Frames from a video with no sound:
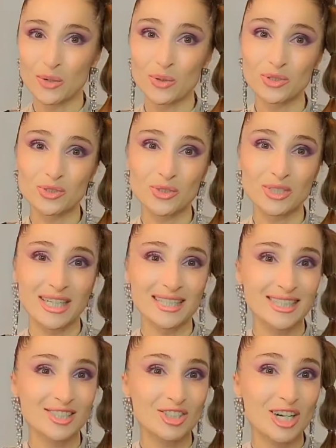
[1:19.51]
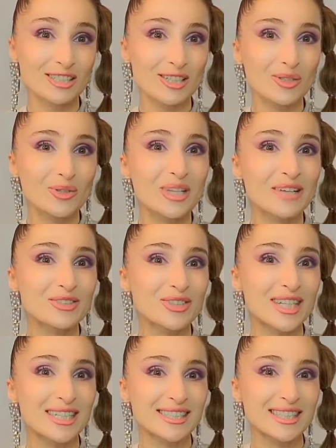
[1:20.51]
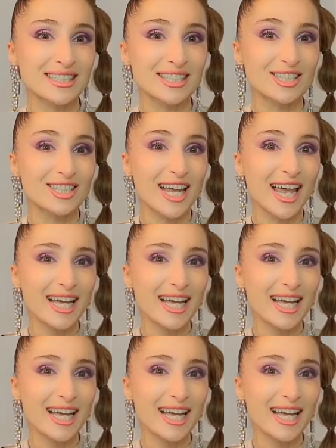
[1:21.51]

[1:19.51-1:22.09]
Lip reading: I'm also a dance instructor who loves to dance and teach.